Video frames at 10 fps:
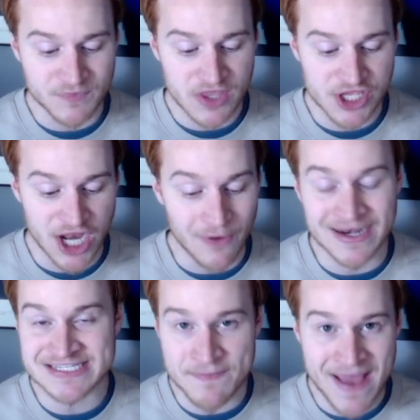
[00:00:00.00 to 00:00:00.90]
you know,
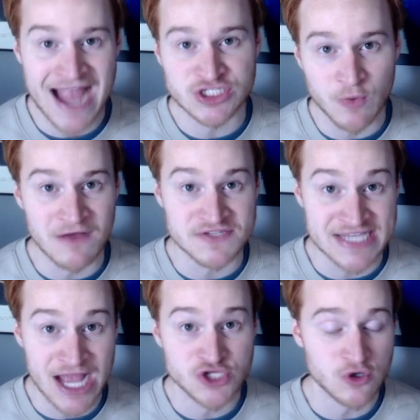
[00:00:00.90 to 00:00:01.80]
it is a Pac-12
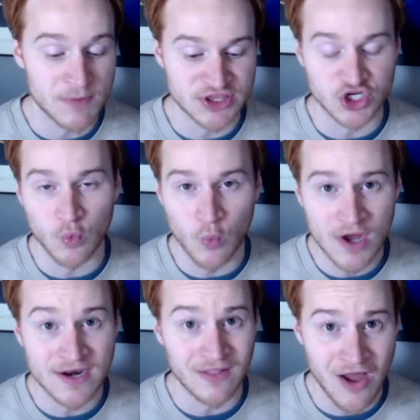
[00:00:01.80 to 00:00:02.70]
schedule, but their
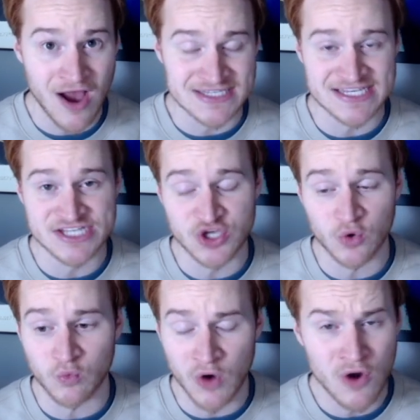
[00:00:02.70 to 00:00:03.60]
one loss is a
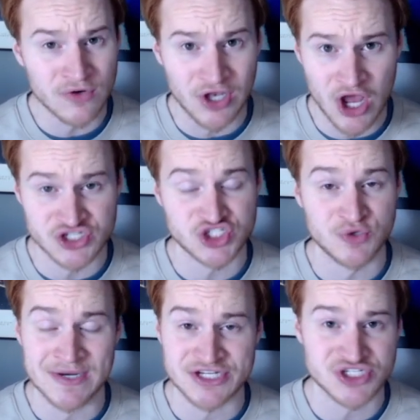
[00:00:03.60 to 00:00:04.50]
road loss
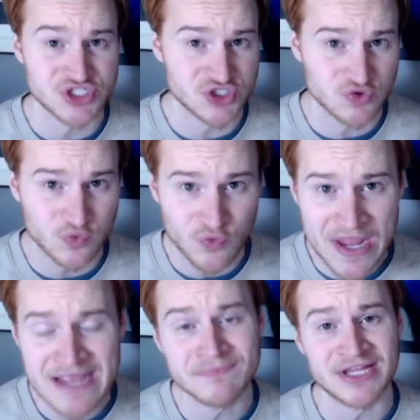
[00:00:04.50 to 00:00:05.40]
to an
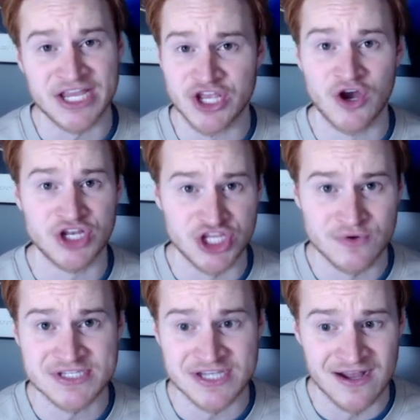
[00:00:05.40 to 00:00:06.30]
extremely good
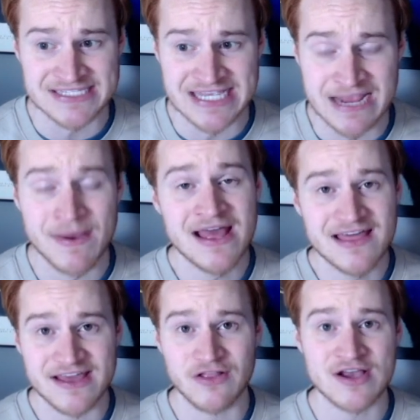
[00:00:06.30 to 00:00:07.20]
Utah team.
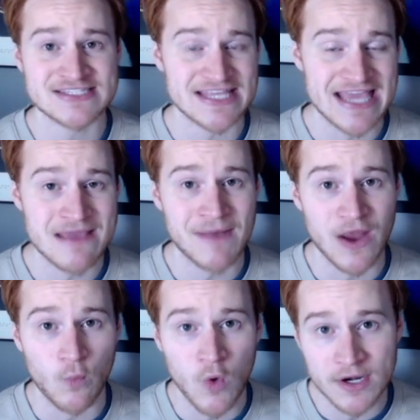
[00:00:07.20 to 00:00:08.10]
They lost the game
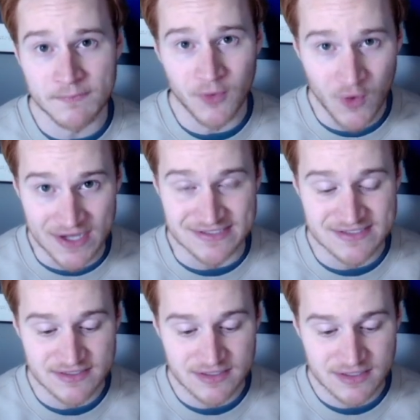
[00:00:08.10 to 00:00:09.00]
by 1 point.